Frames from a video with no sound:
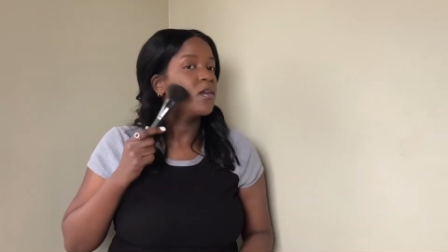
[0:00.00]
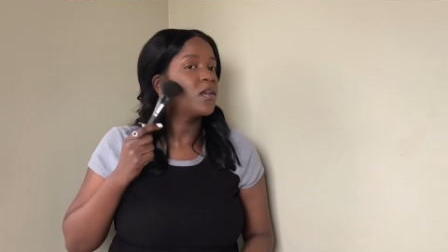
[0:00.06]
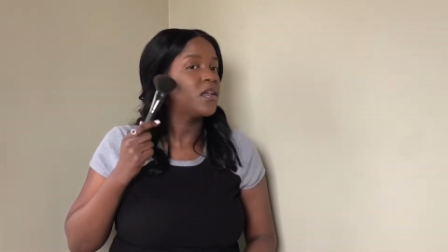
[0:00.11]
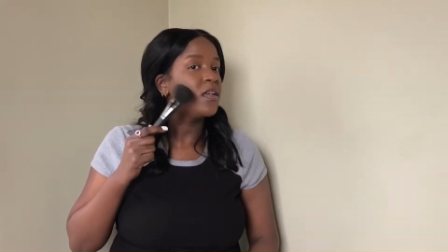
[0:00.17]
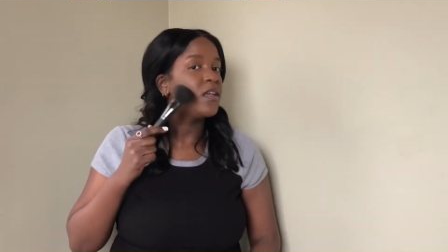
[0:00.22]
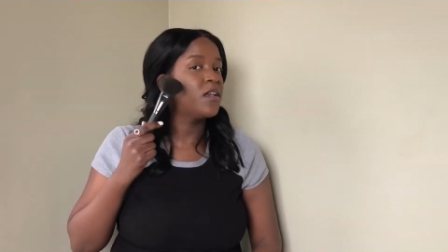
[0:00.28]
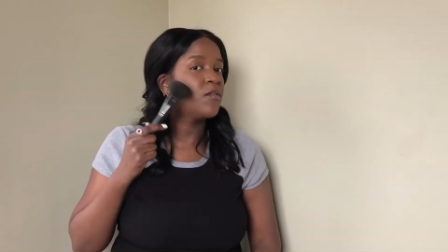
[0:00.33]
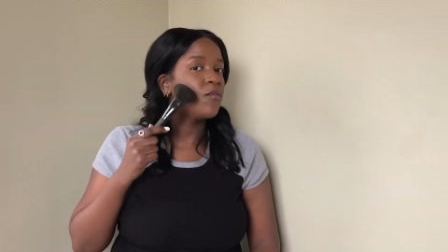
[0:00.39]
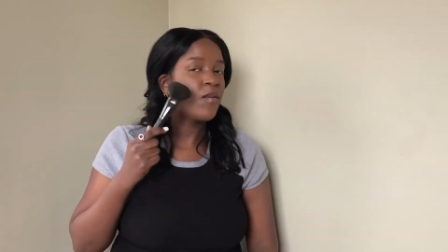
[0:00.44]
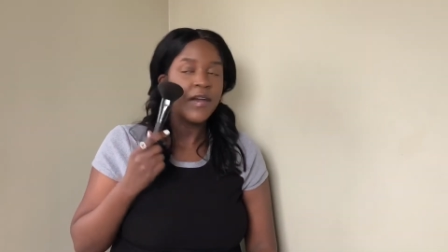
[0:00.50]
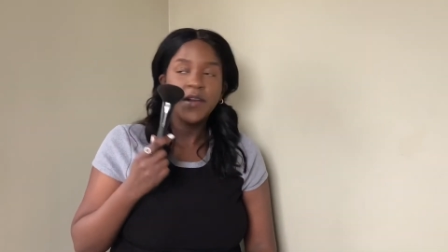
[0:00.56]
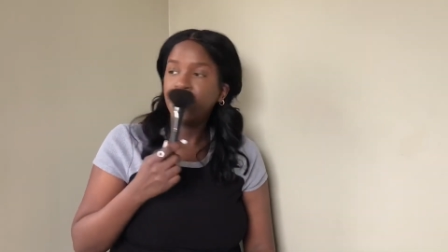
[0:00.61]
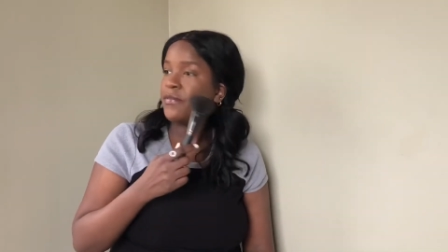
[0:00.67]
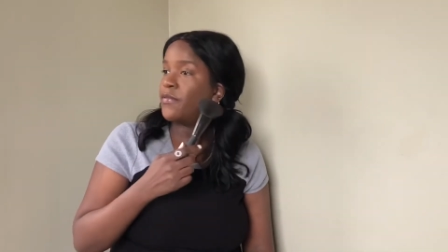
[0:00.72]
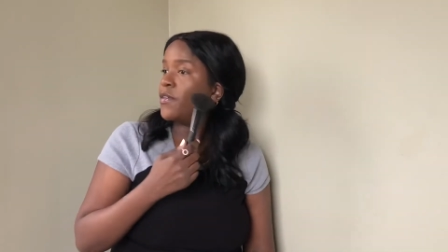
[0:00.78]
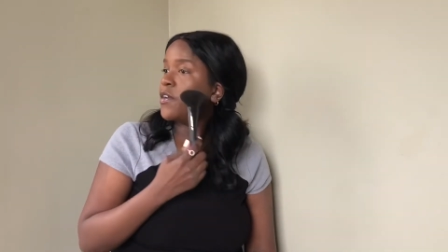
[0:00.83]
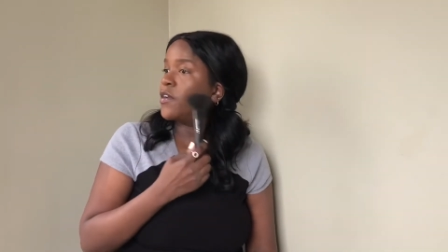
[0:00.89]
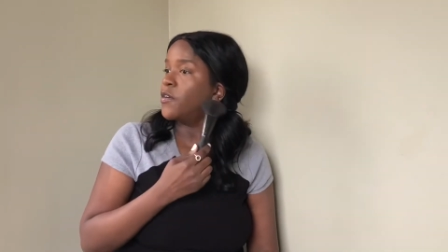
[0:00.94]
can get right
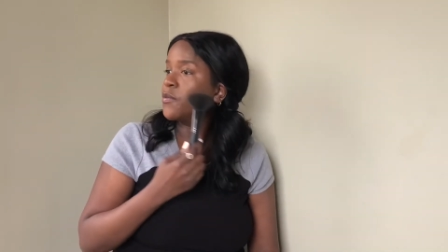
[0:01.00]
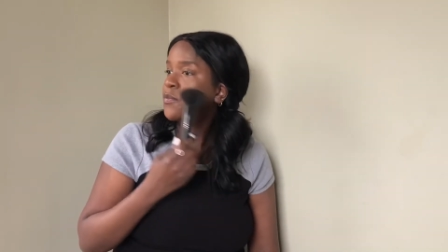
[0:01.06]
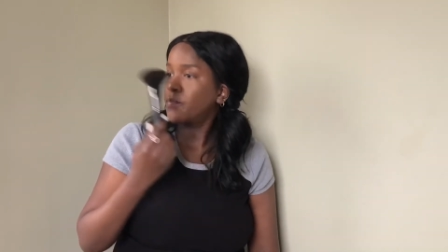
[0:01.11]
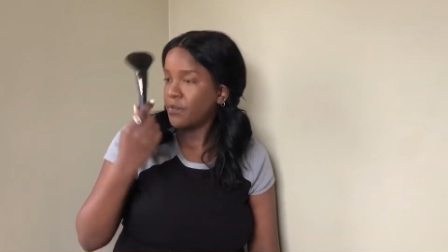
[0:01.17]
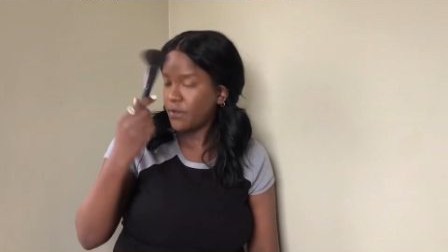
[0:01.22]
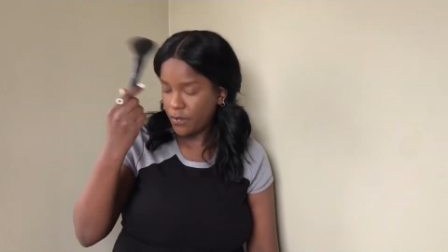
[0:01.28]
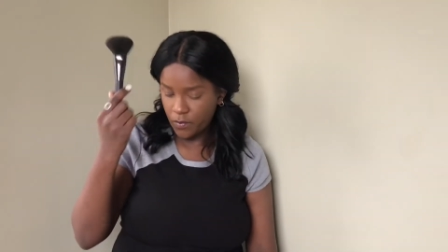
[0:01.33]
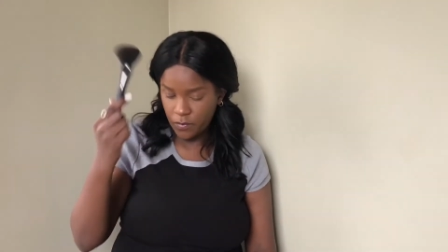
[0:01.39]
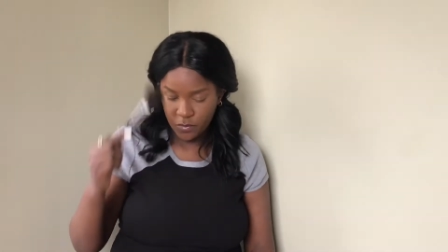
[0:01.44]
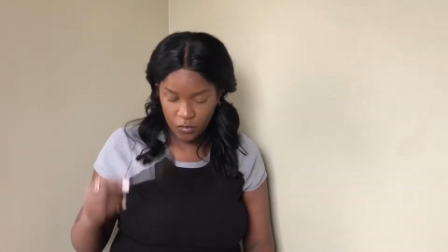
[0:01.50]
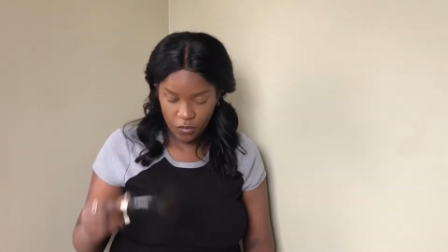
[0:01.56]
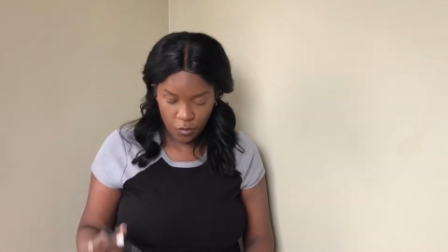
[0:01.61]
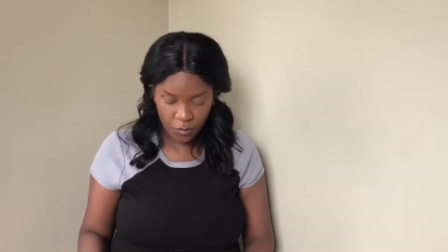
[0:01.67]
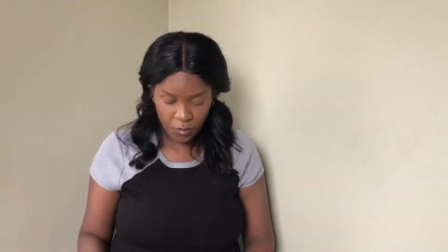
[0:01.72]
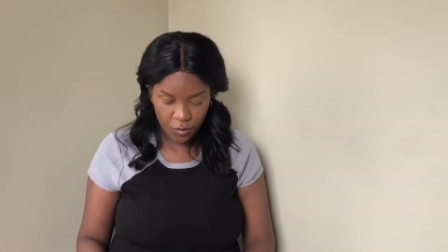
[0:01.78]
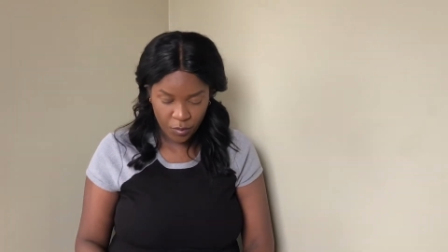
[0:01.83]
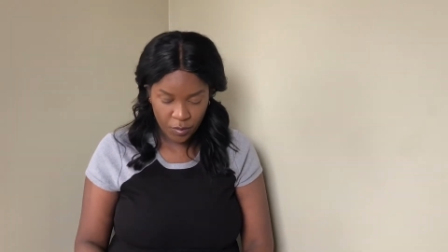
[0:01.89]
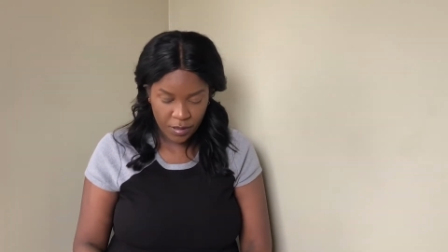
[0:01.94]
in there
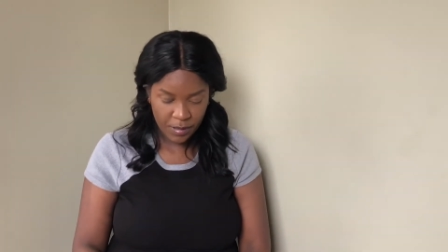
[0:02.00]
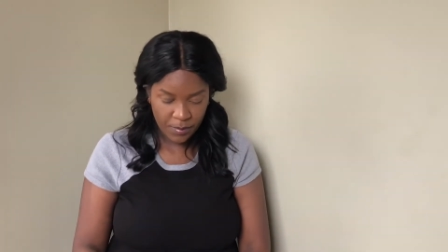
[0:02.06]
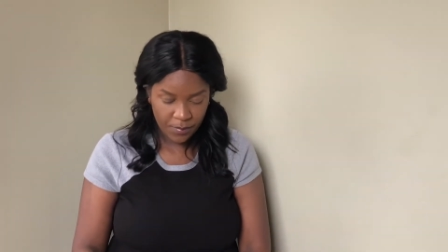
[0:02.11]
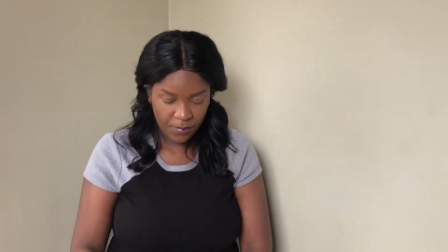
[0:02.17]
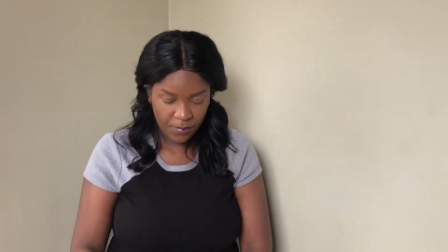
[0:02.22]
super quick.